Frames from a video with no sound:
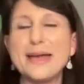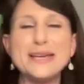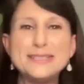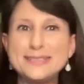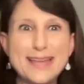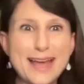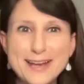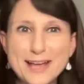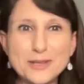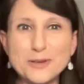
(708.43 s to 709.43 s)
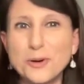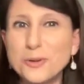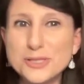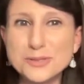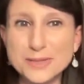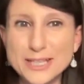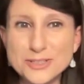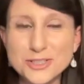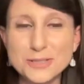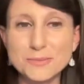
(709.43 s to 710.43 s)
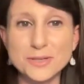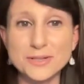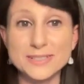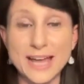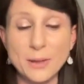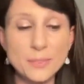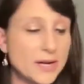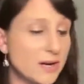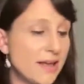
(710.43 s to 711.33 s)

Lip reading: Is that not the coolest relationship there is out there?